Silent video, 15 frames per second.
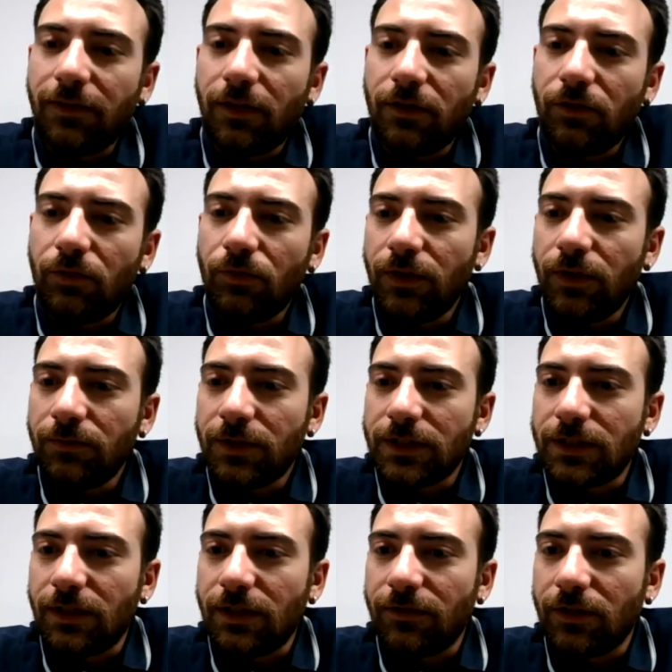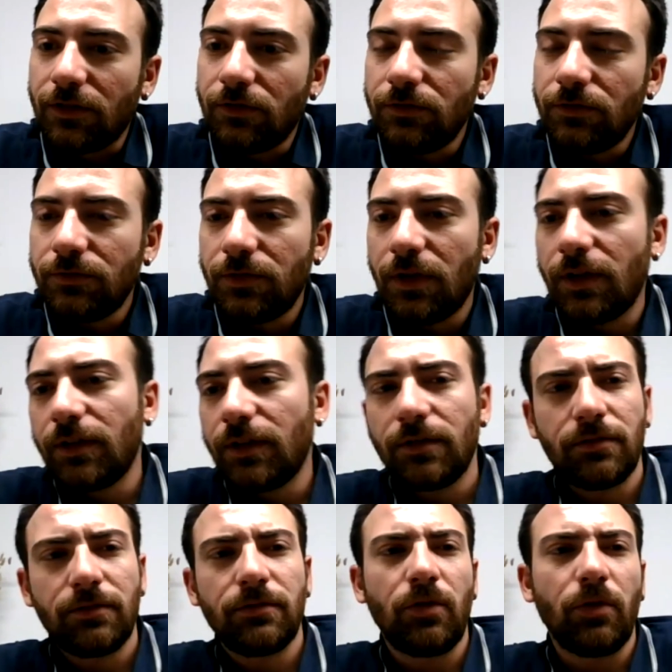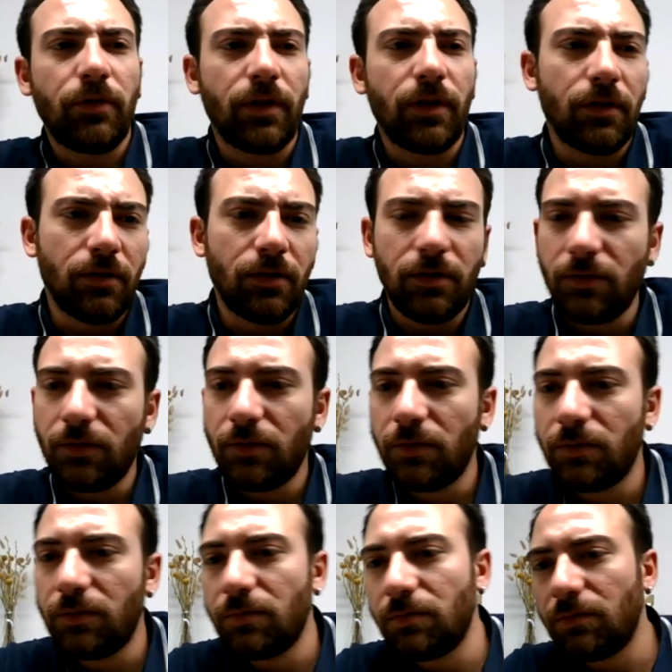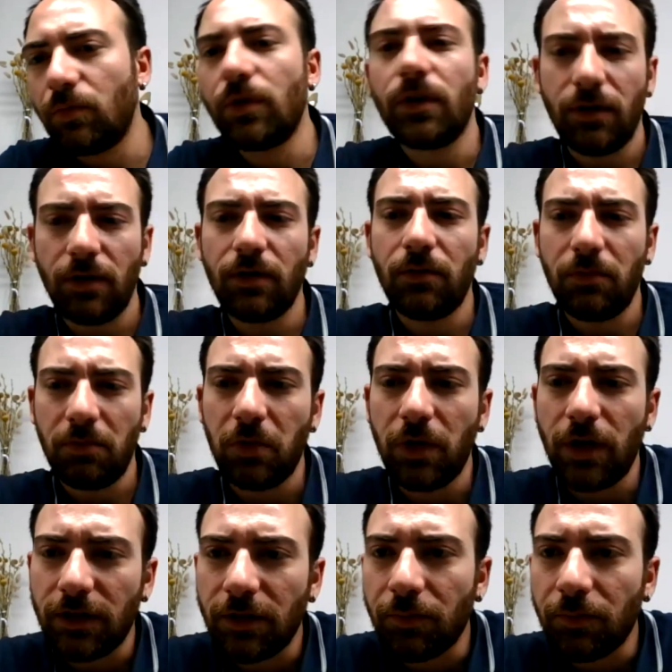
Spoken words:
thank you very much, Stefano. I don't think we are